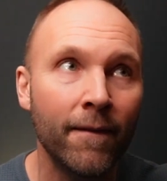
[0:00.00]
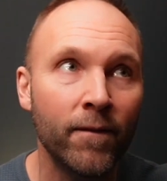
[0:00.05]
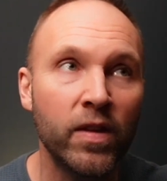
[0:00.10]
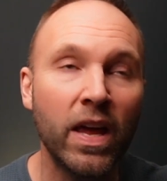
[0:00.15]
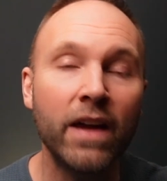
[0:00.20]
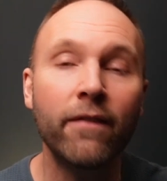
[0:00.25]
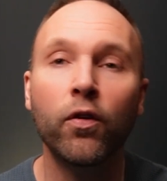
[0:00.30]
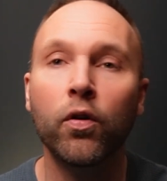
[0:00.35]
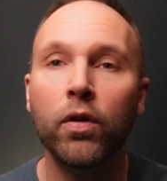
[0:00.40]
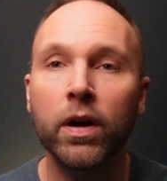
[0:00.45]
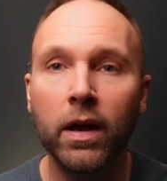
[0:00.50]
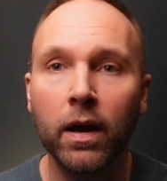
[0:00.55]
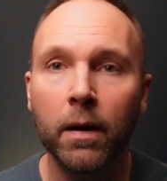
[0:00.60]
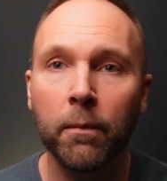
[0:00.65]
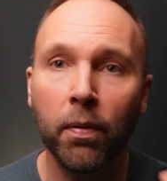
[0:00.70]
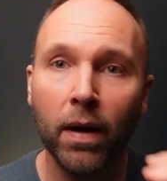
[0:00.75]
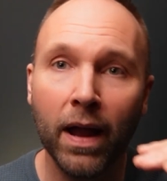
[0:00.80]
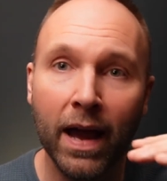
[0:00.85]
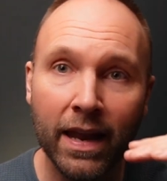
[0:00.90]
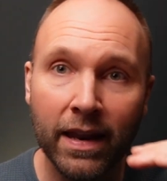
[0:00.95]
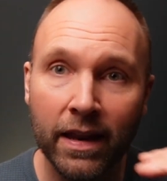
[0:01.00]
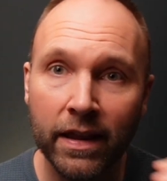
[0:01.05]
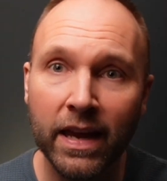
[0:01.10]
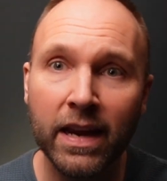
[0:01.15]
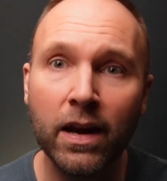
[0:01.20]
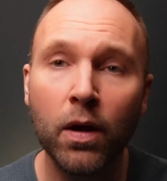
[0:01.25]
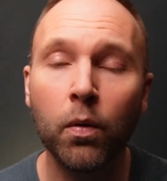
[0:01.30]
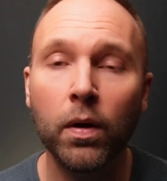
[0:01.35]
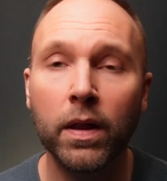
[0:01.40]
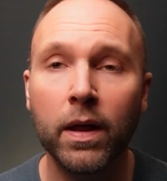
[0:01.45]
They've already got a plan. They
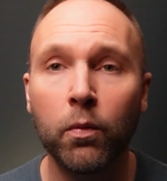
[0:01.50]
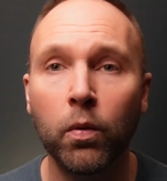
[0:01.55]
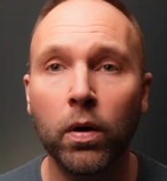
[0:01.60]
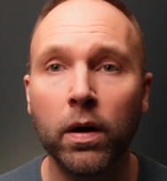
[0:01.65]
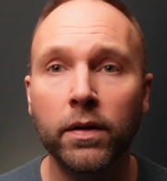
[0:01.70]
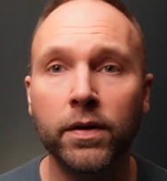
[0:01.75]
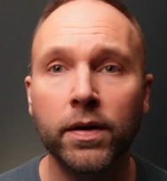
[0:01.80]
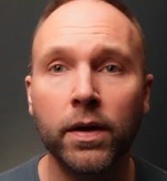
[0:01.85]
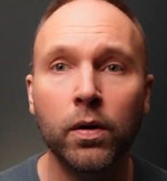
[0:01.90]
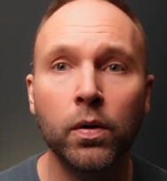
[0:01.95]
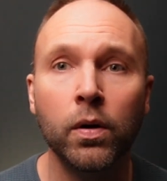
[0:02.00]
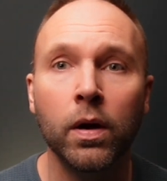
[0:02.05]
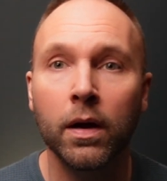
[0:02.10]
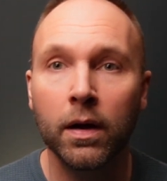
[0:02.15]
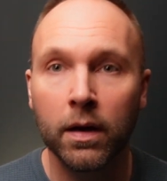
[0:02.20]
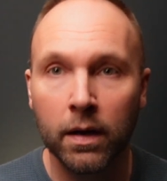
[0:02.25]
know what they want to do.